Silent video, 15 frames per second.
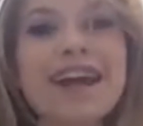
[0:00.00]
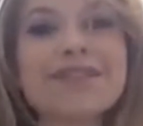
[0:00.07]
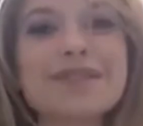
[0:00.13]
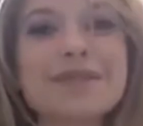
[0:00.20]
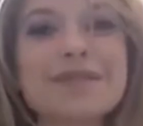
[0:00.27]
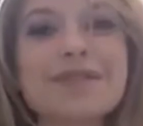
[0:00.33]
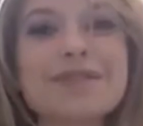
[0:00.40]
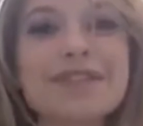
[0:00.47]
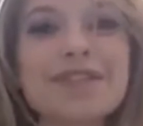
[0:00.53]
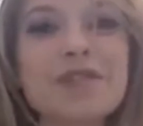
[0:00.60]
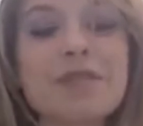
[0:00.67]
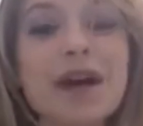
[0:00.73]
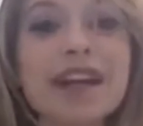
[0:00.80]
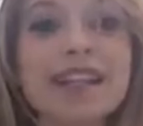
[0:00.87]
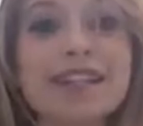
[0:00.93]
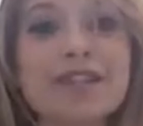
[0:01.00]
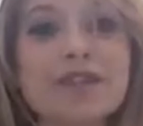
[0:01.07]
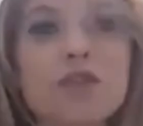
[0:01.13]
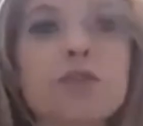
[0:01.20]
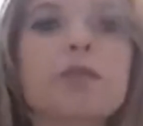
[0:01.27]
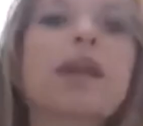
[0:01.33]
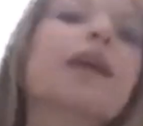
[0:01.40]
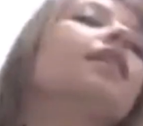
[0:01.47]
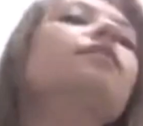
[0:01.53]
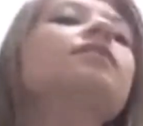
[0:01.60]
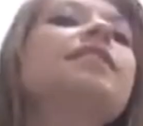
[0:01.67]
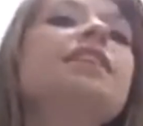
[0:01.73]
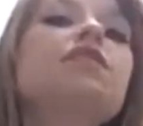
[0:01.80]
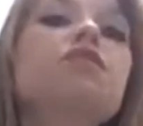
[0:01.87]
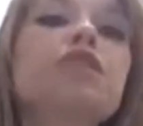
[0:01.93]
announcement of a new buddy soon, but I
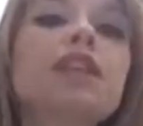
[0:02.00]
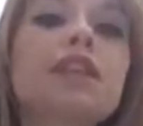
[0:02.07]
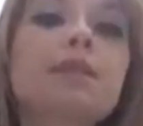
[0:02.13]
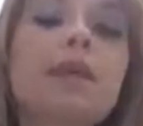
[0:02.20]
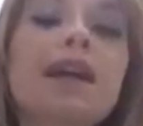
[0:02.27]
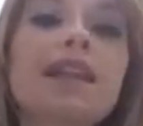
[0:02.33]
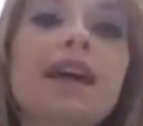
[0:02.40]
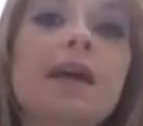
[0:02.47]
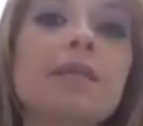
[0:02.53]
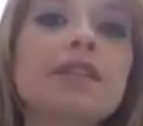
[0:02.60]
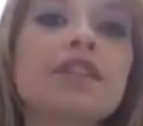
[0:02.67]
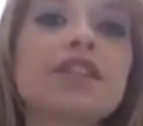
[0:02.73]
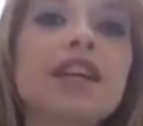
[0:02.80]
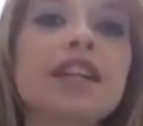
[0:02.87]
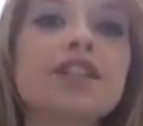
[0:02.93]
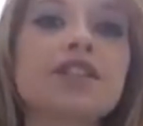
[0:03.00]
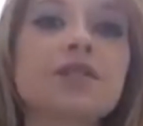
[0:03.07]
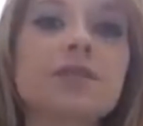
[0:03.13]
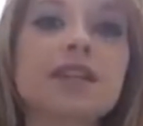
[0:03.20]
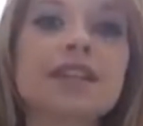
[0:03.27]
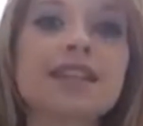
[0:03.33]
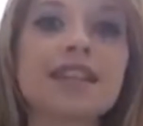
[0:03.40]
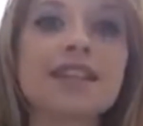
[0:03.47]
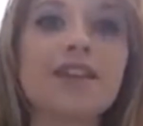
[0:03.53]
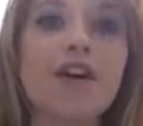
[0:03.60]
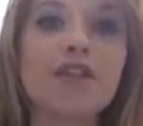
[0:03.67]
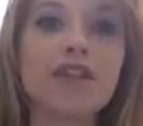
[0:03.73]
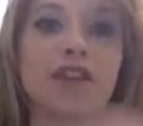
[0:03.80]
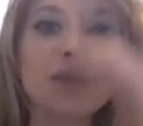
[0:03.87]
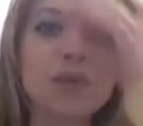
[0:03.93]
didn't really pay that much attention because I
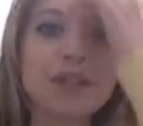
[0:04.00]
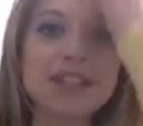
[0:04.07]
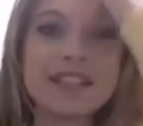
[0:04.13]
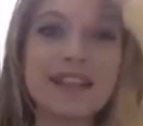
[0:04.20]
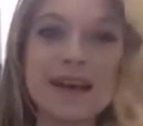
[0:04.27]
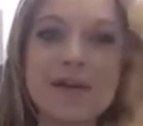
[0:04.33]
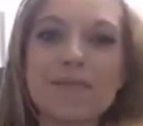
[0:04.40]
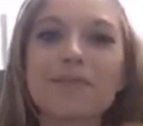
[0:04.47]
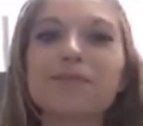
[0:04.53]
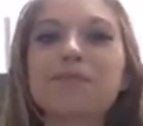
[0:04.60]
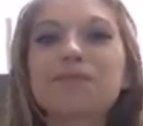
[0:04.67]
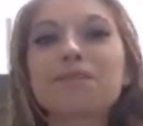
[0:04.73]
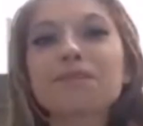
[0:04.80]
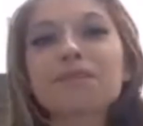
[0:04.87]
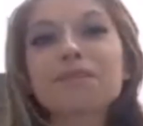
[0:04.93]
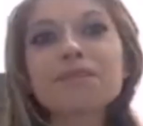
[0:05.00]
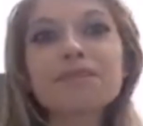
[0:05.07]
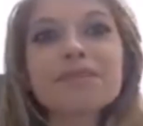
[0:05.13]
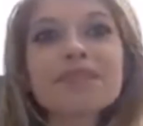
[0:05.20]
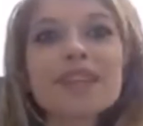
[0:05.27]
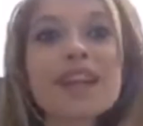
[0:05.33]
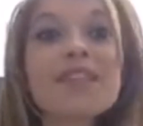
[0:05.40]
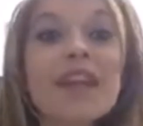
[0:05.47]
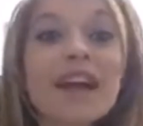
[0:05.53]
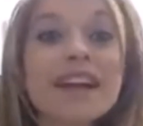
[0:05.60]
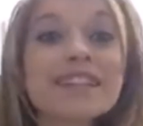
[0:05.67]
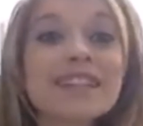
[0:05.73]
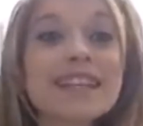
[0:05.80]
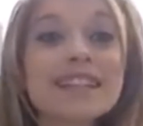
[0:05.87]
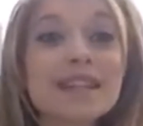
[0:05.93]
thought that it was, um, like
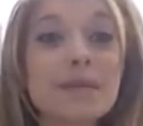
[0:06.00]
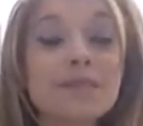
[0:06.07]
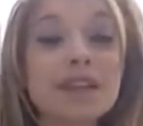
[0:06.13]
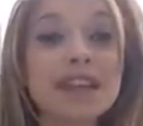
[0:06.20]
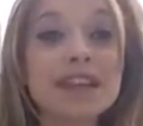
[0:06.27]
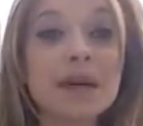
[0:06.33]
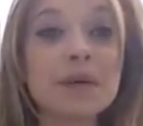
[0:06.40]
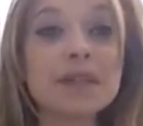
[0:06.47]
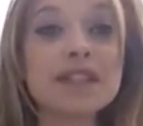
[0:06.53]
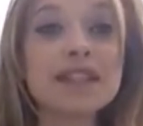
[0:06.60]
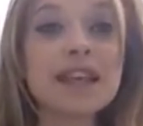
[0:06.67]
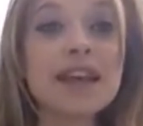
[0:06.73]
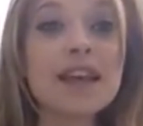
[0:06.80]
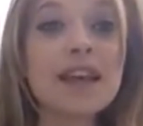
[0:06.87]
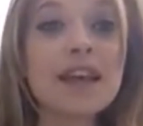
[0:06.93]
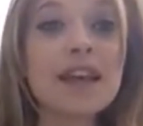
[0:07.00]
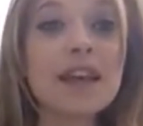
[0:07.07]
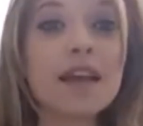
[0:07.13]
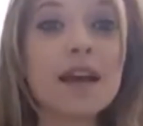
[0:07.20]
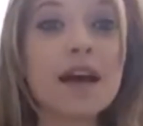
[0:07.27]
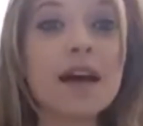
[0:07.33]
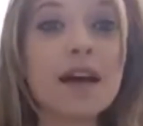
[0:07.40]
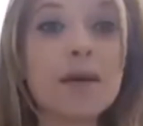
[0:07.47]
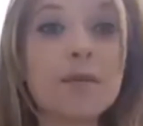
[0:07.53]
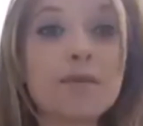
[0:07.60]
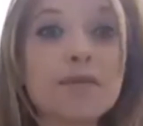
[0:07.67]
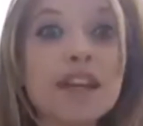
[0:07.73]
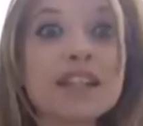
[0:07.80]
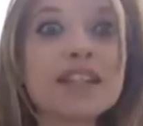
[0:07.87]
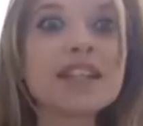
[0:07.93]
I said, something that was
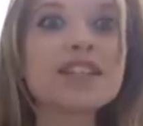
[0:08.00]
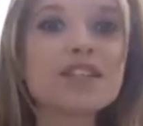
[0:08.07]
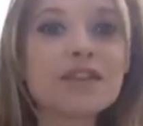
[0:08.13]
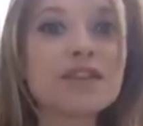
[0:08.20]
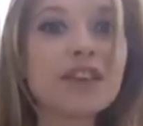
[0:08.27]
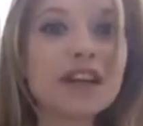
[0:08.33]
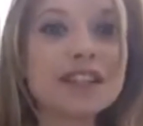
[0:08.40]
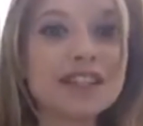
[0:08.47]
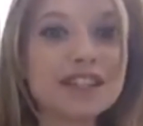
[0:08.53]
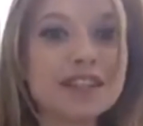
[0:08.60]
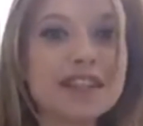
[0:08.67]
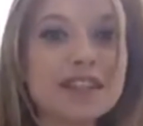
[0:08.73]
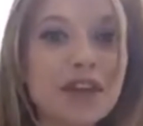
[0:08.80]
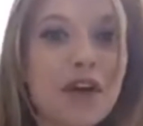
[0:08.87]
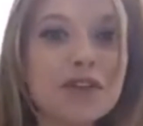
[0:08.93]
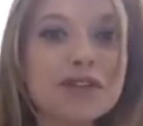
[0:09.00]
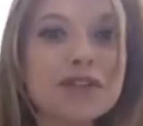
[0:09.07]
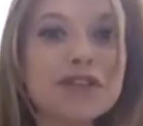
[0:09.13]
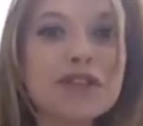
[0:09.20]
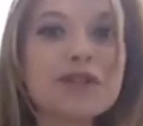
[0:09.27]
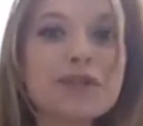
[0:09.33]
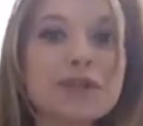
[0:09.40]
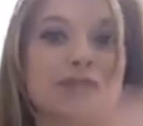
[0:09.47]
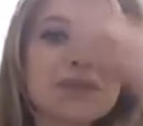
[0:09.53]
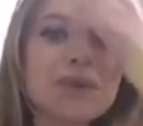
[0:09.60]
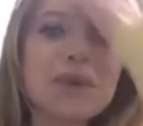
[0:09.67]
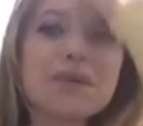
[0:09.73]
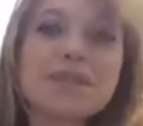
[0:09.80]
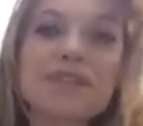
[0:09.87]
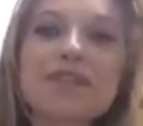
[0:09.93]
um, a teaser for us consultants too, so
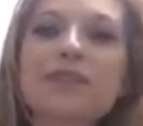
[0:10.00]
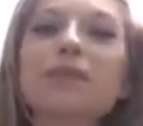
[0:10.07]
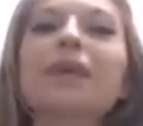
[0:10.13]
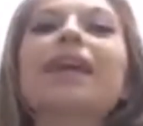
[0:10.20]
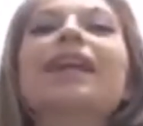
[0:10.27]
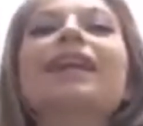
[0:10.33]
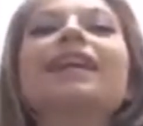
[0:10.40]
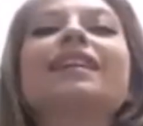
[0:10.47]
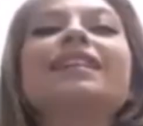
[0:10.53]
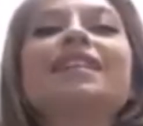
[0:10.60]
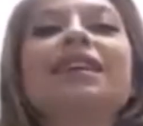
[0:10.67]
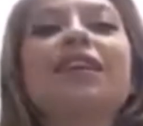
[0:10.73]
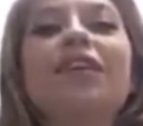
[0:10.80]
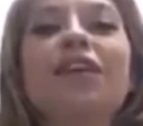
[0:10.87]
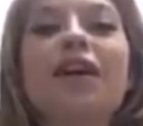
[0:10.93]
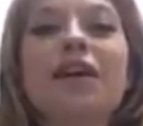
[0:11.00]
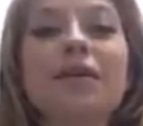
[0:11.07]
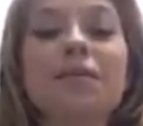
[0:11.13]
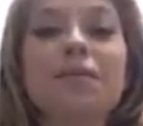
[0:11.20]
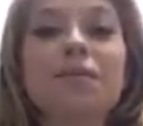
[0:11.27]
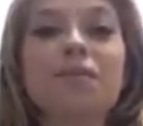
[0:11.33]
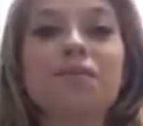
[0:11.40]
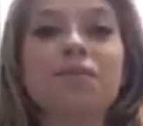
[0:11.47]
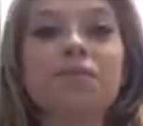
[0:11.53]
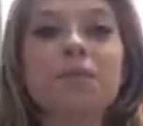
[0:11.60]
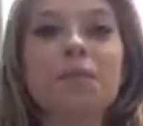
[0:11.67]
I was just waiting until um,